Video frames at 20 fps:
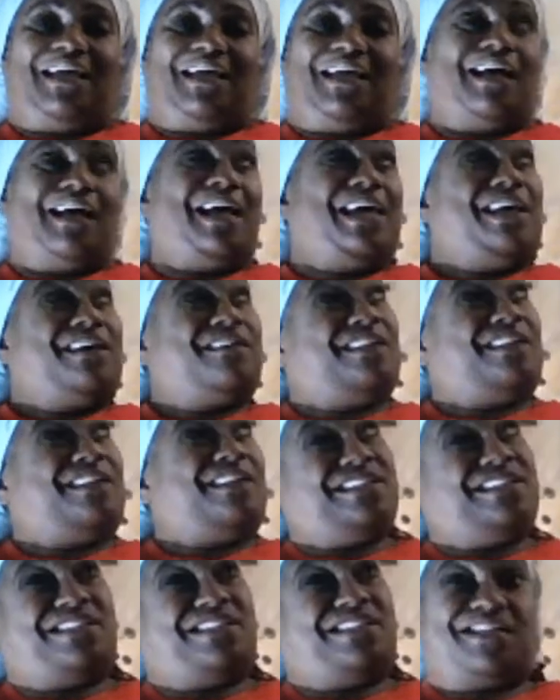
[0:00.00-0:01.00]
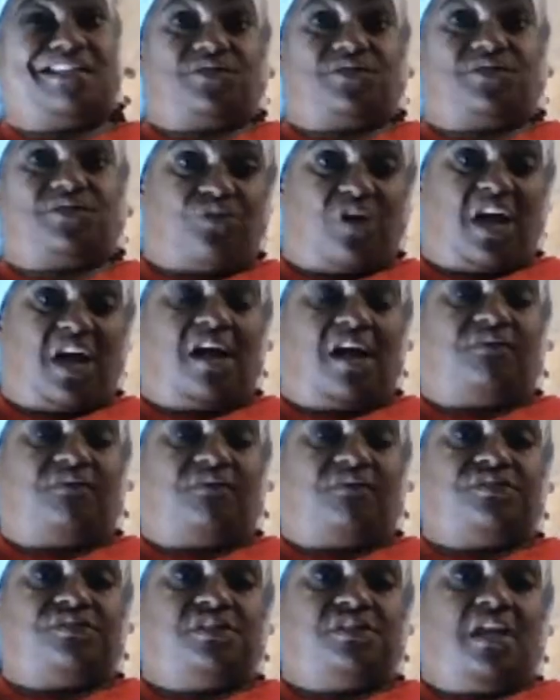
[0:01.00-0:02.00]
6 drivers,
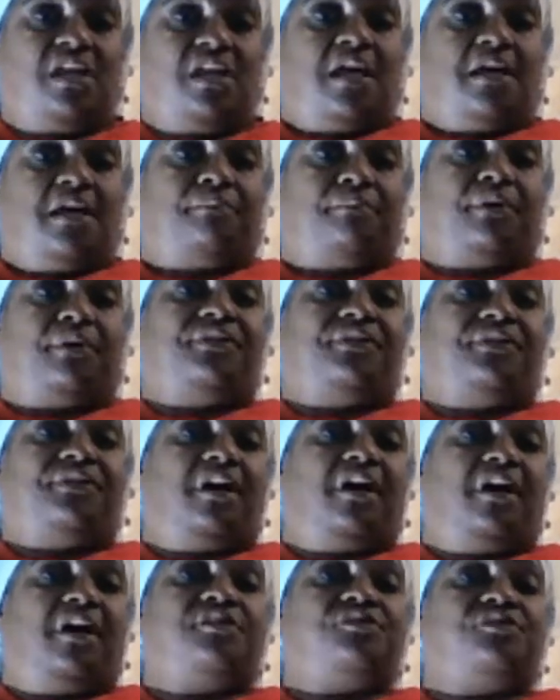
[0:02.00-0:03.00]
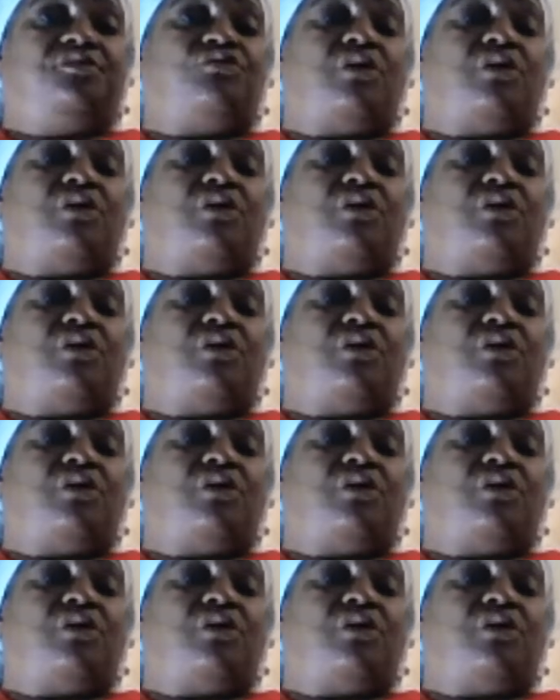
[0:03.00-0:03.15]
but the other drivers, that's